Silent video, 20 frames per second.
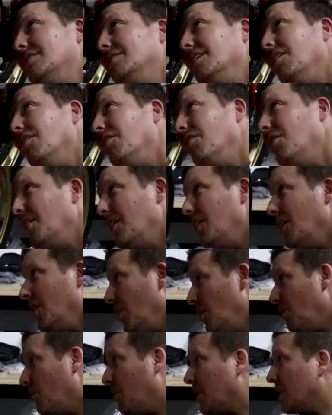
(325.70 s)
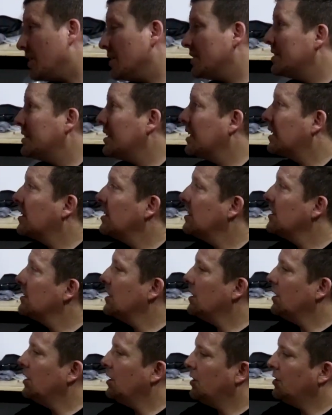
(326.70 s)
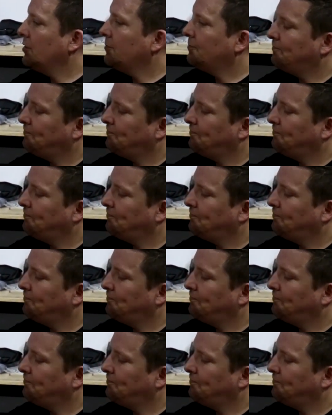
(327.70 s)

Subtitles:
So we're going to stick these in here.